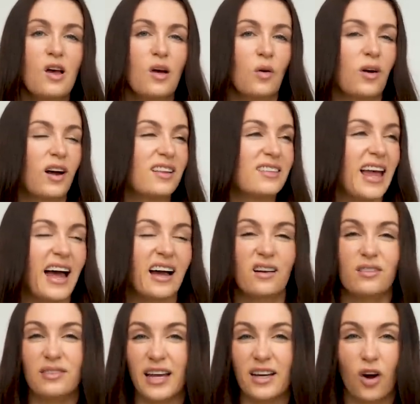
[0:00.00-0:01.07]
or a lack
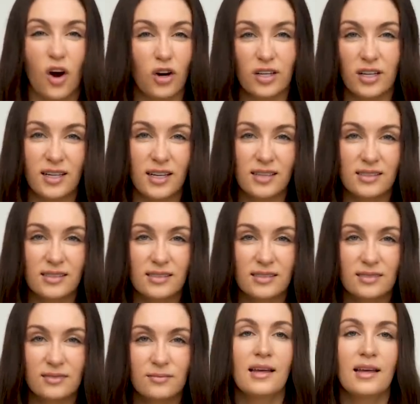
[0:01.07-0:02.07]
of lightheartedness.